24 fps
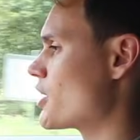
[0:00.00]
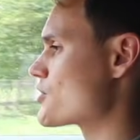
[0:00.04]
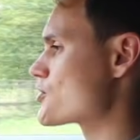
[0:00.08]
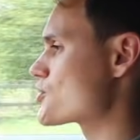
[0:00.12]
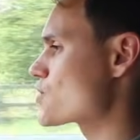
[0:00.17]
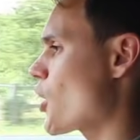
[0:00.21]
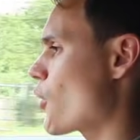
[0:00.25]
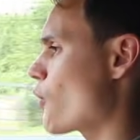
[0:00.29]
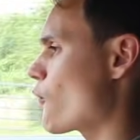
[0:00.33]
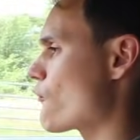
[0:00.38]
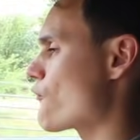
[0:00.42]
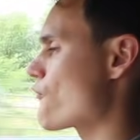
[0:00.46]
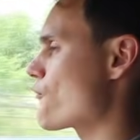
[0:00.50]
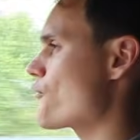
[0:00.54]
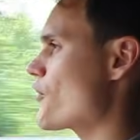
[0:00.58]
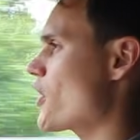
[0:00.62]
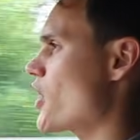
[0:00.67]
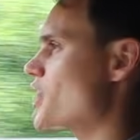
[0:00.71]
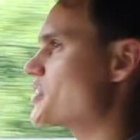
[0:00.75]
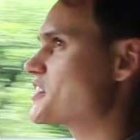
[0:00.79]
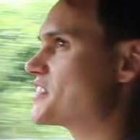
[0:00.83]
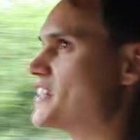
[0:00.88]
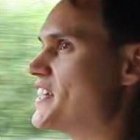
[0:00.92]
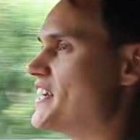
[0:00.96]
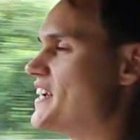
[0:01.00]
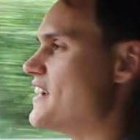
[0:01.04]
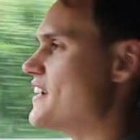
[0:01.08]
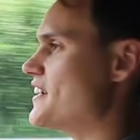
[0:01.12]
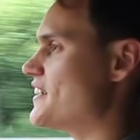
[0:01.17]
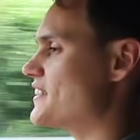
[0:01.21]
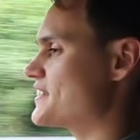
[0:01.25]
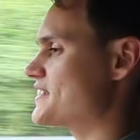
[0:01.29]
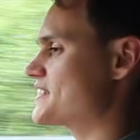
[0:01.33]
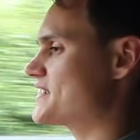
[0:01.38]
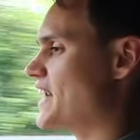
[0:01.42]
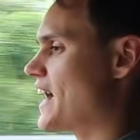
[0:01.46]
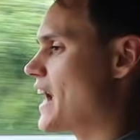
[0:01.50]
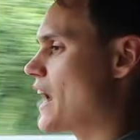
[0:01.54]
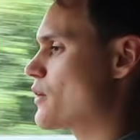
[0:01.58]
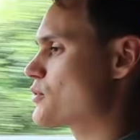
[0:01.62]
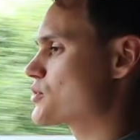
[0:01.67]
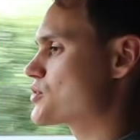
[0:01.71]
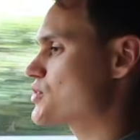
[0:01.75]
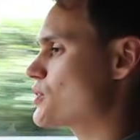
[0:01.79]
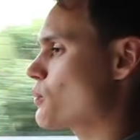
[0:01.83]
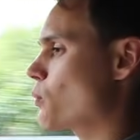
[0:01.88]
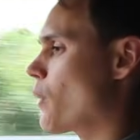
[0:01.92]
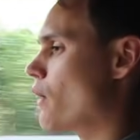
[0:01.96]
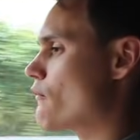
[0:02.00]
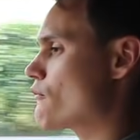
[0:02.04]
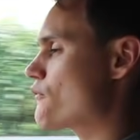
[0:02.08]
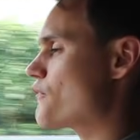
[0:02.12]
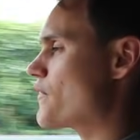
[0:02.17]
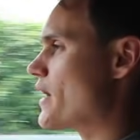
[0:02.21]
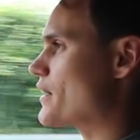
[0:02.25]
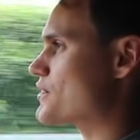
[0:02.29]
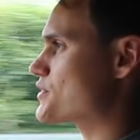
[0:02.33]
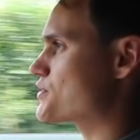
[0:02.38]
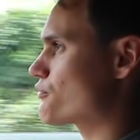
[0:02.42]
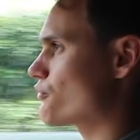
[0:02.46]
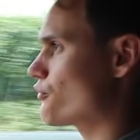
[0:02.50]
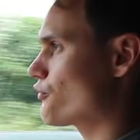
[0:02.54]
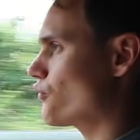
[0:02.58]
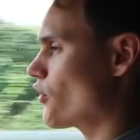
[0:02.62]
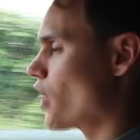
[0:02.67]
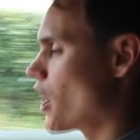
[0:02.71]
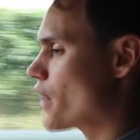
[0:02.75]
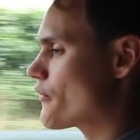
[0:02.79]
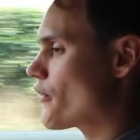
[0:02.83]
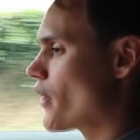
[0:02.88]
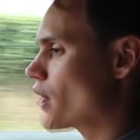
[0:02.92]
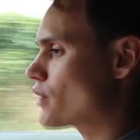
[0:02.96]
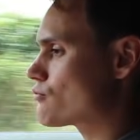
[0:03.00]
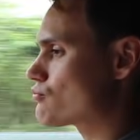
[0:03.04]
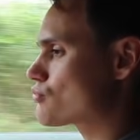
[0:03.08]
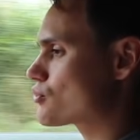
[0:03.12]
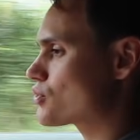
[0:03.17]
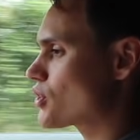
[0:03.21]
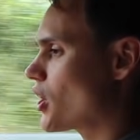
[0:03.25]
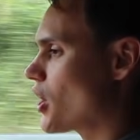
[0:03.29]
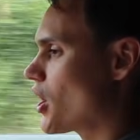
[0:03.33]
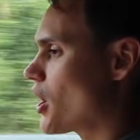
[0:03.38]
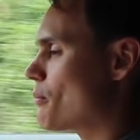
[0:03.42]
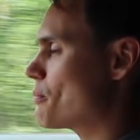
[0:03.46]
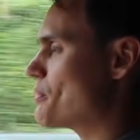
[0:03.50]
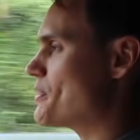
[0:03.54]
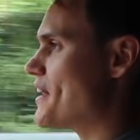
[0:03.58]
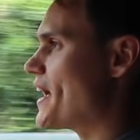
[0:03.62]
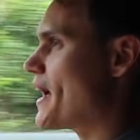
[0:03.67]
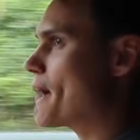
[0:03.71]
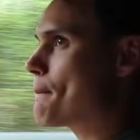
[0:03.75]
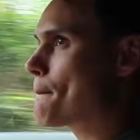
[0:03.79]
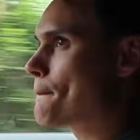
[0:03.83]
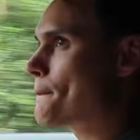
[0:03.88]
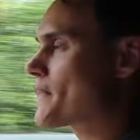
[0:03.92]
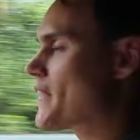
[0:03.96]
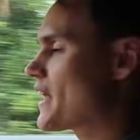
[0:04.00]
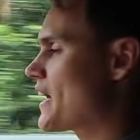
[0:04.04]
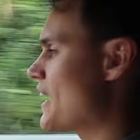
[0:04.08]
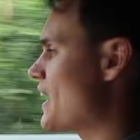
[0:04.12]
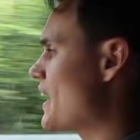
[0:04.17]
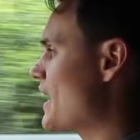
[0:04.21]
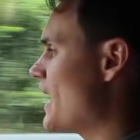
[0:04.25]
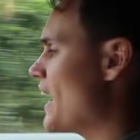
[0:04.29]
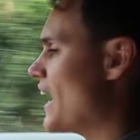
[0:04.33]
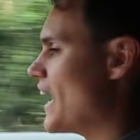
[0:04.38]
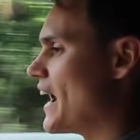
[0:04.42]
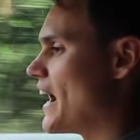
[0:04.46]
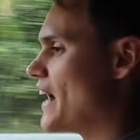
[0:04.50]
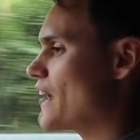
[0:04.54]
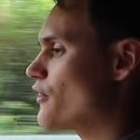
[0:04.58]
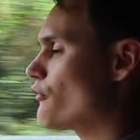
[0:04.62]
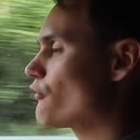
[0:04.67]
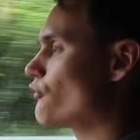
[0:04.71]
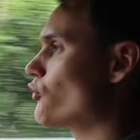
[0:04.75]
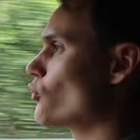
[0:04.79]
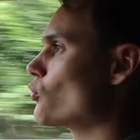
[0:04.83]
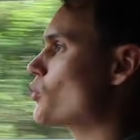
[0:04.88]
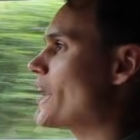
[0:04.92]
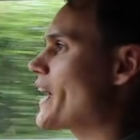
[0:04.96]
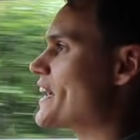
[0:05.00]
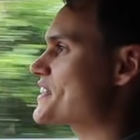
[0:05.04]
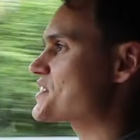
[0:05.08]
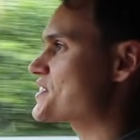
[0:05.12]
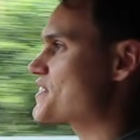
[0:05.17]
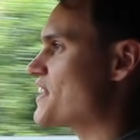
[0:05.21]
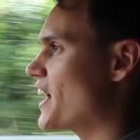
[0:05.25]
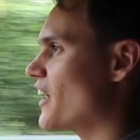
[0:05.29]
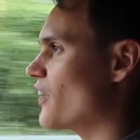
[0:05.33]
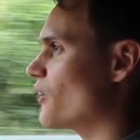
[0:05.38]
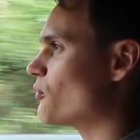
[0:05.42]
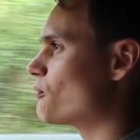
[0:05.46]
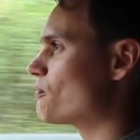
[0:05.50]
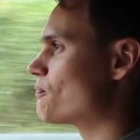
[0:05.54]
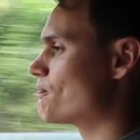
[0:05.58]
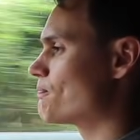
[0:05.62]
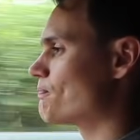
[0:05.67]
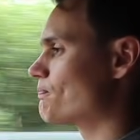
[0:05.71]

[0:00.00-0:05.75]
So third gear down to one thousand five hundred R P M and full gas now.